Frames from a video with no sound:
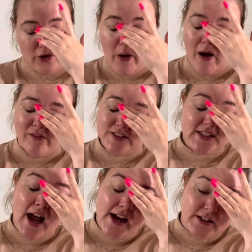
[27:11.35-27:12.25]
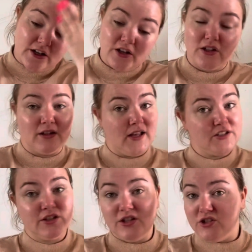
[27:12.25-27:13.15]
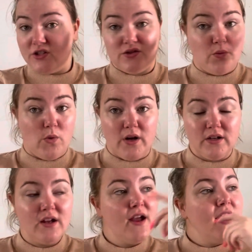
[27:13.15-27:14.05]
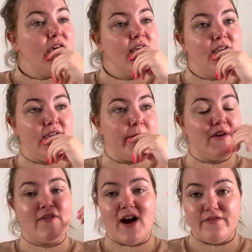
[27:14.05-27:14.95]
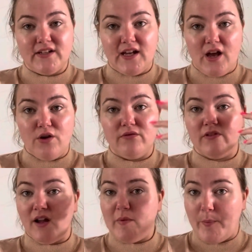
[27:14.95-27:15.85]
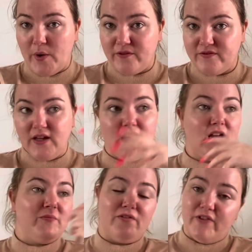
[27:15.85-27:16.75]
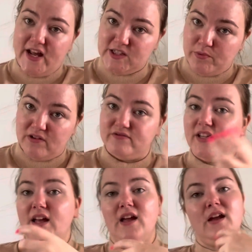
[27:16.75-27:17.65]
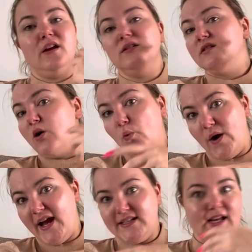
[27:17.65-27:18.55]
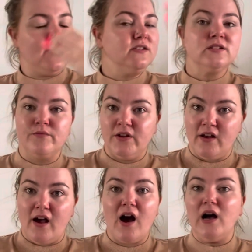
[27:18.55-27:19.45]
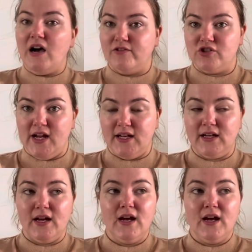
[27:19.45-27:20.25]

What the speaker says: I'll have a cider, literally just the one. If I have a night out for like my birthday, my friend's birthday, a wedding, something like that, I'll have a drink.